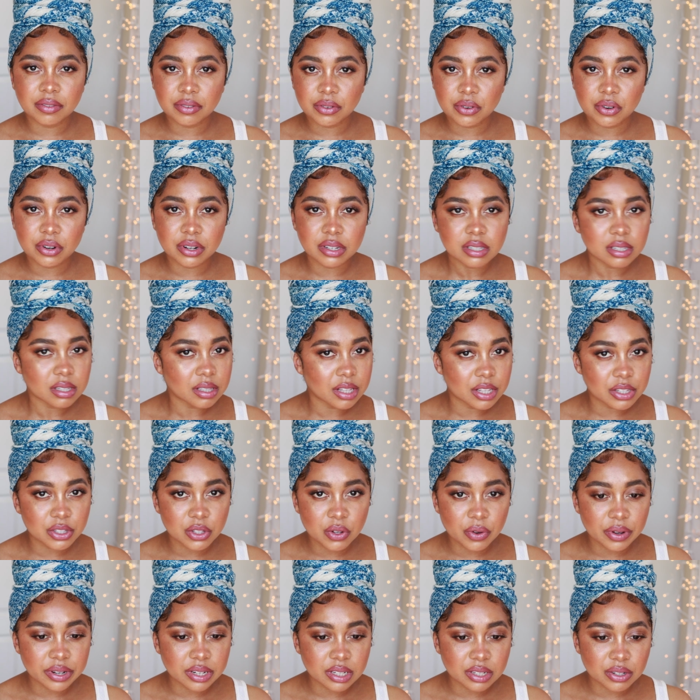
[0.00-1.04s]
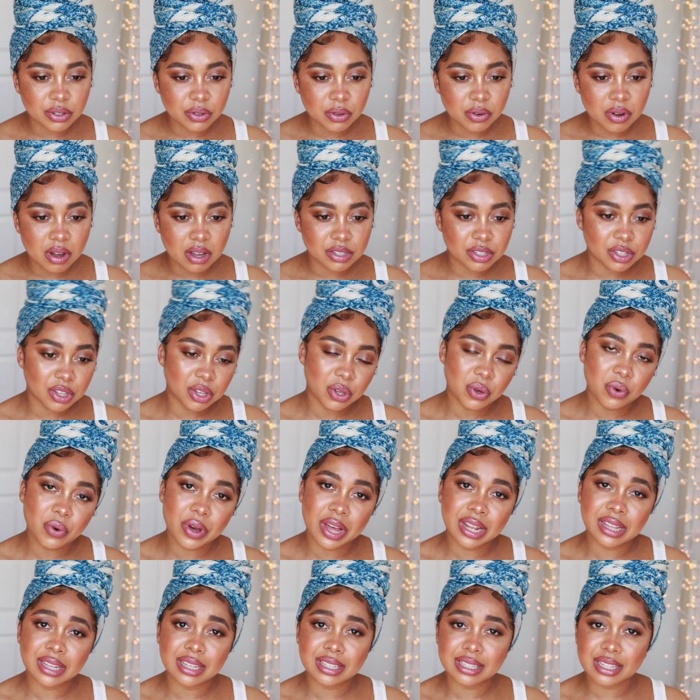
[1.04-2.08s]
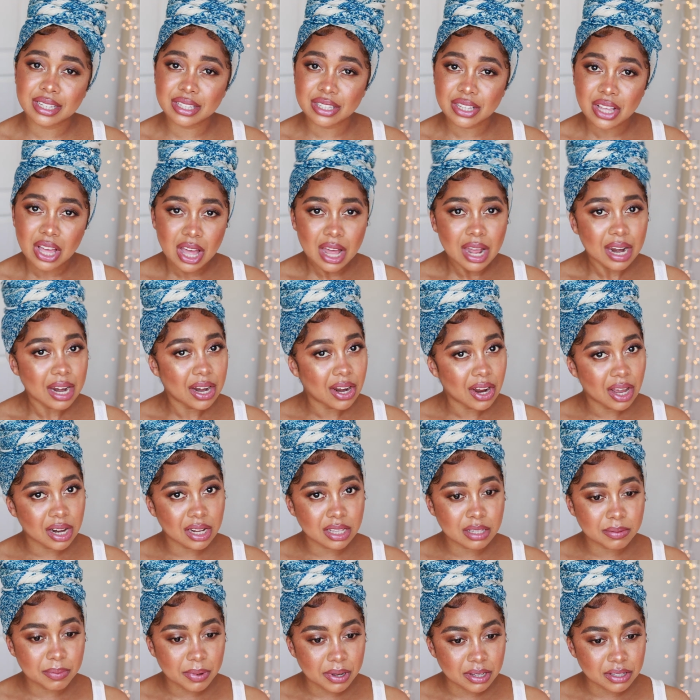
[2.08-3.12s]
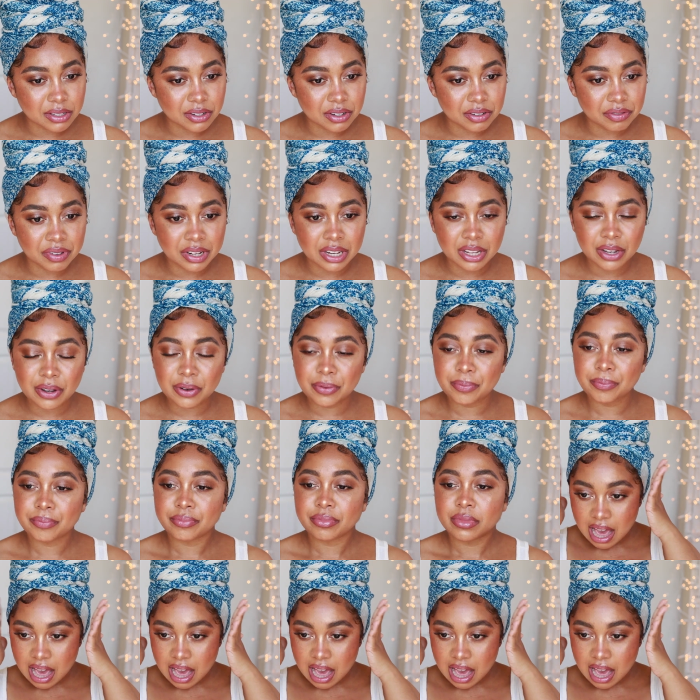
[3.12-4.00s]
of course there's no additional cost to you and this is not a sponsored video